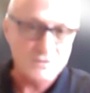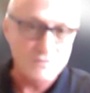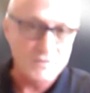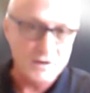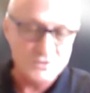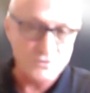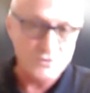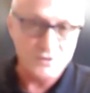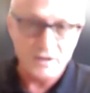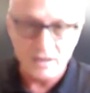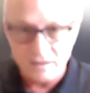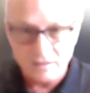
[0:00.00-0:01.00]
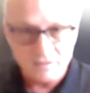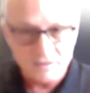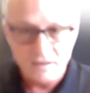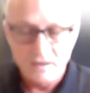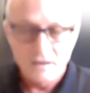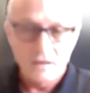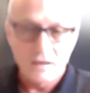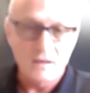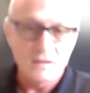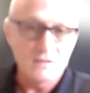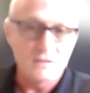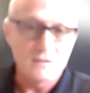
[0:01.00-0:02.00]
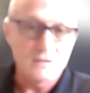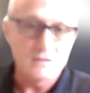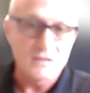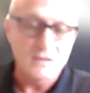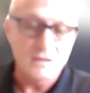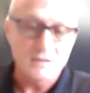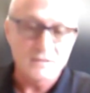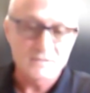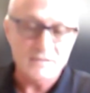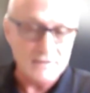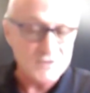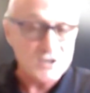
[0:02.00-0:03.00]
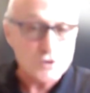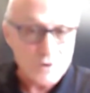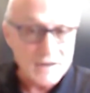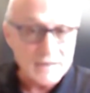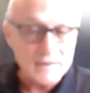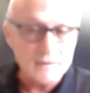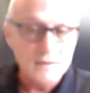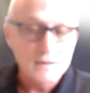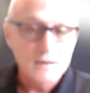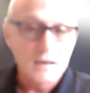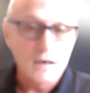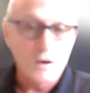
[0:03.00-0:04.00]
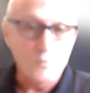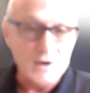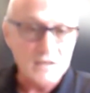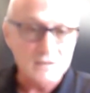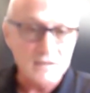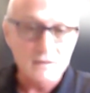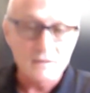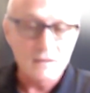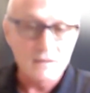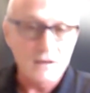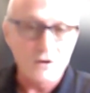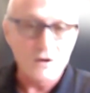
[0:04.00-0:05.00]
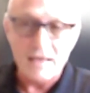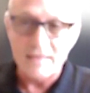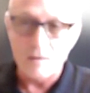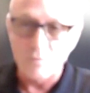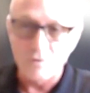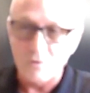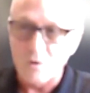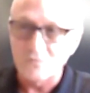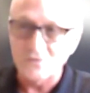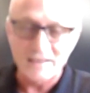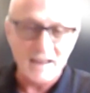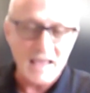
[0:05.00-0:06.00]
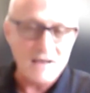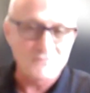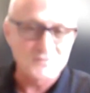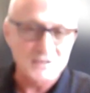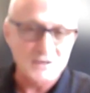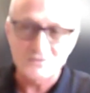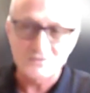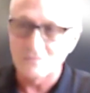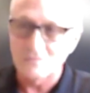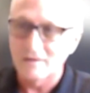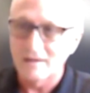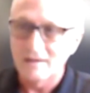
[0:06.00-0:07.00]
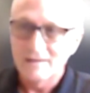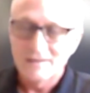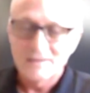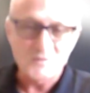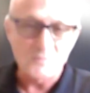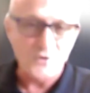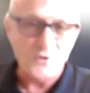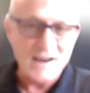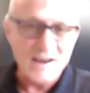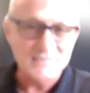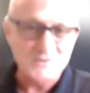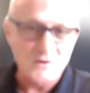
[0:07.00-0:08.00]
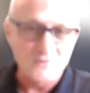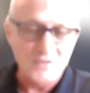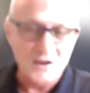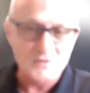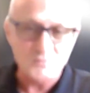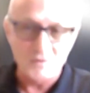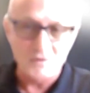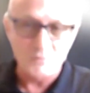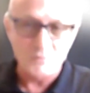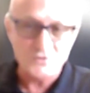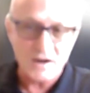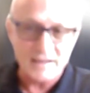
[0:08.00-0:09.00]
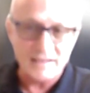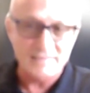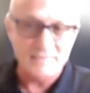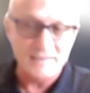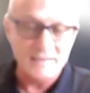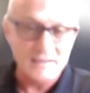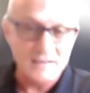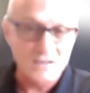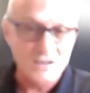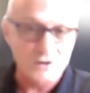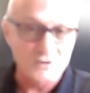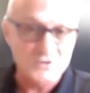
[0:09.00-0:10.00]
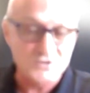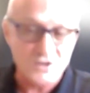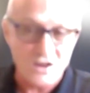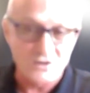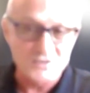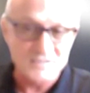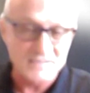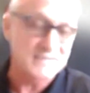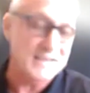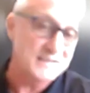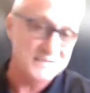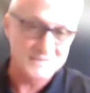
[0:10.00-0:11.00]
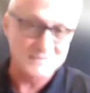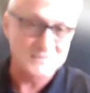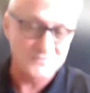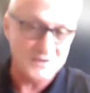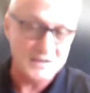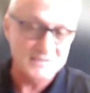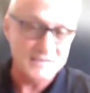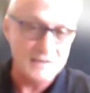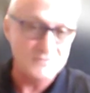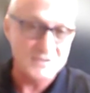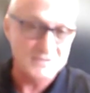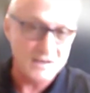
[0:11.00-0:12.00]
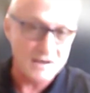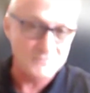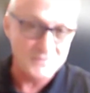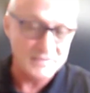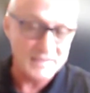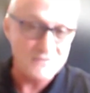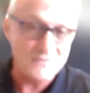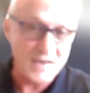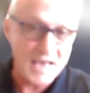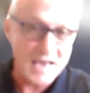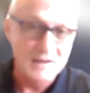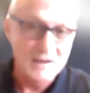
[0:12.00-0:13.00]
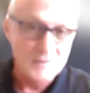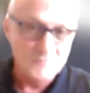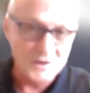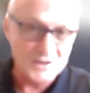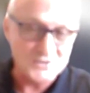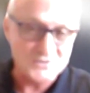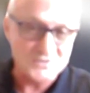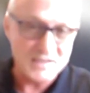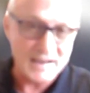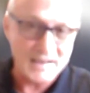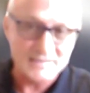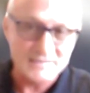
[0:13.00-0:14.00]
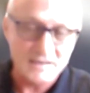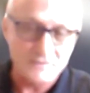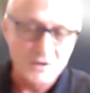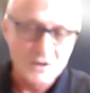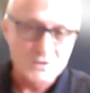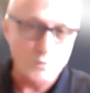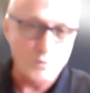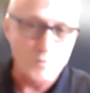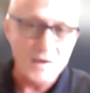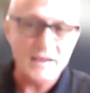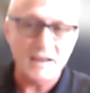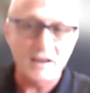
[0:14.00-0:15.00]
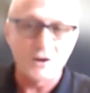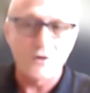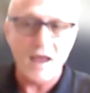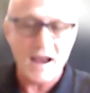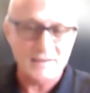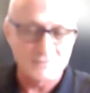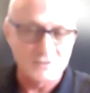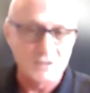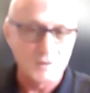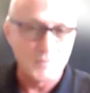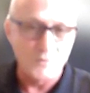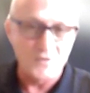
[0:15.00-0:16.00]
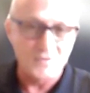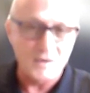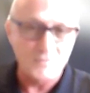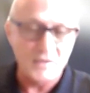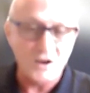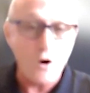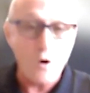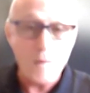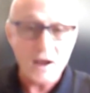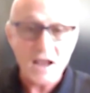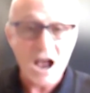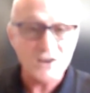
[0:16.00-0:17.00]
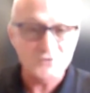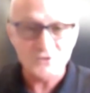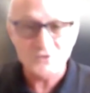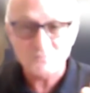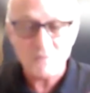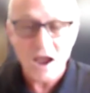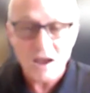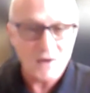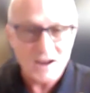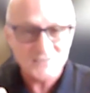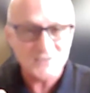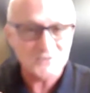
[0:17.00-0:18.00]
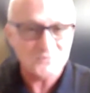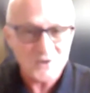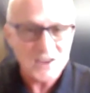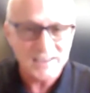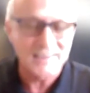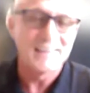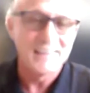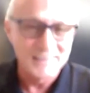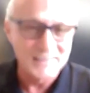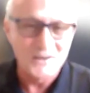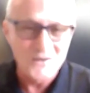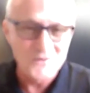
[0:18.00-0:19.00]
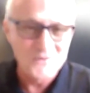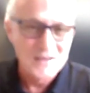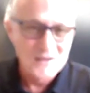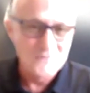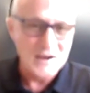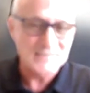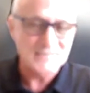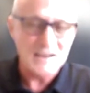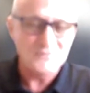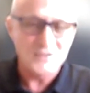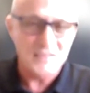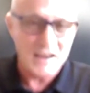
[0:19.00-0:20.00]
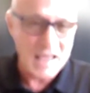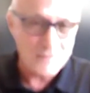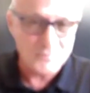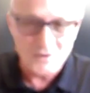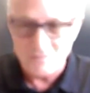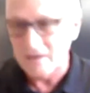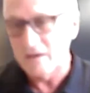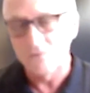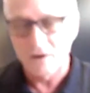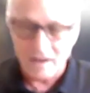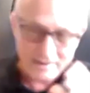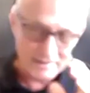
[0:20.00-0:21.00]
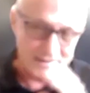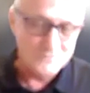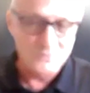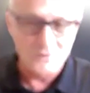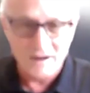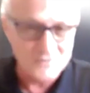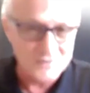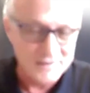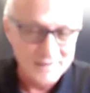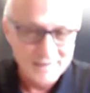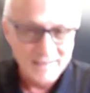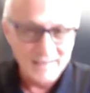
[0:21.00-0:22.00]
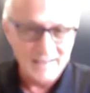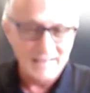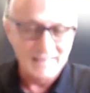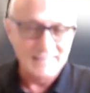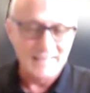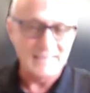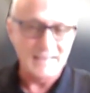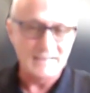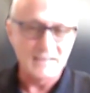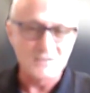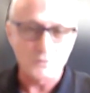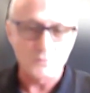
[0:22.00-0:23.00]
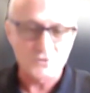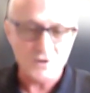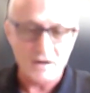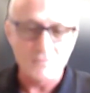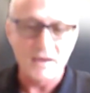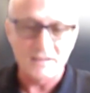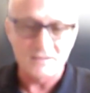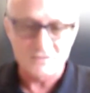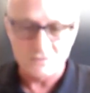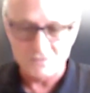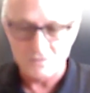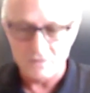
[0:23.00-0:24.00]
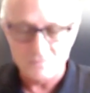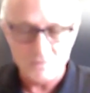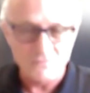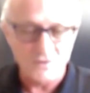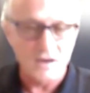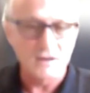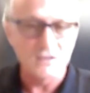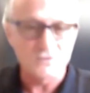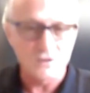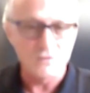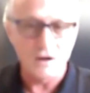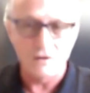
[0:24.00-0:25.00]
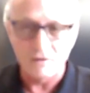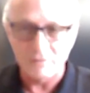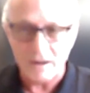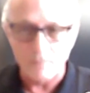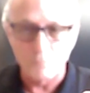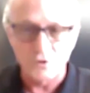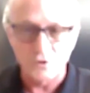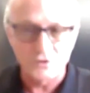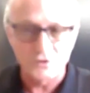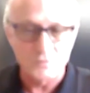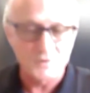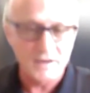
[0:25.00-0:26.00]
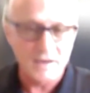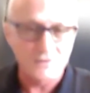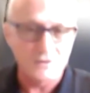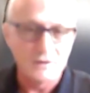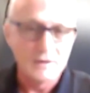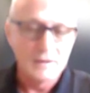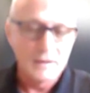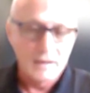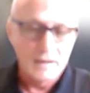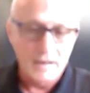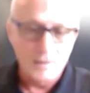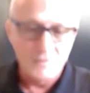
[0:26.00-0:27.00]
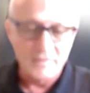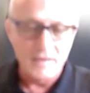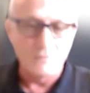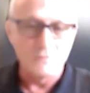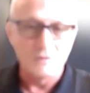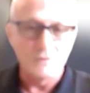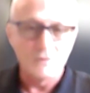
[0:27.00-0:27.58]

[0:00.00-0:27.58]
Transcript: over there, so they're getting the safety training weekly there. And then we're hopefully going to have some prizes over there. So when we're trying to get the gutter installers to send us funny safety stuff that they've had, pictures and that kind of stuff. So we'll make it interactive a little bit with them. Like, oh my gosh, this is mine's this week, my safety that happened to me when I did whatever that they did. So we're trying to make it so it's be fun. It's there and kind of pull the group together. And then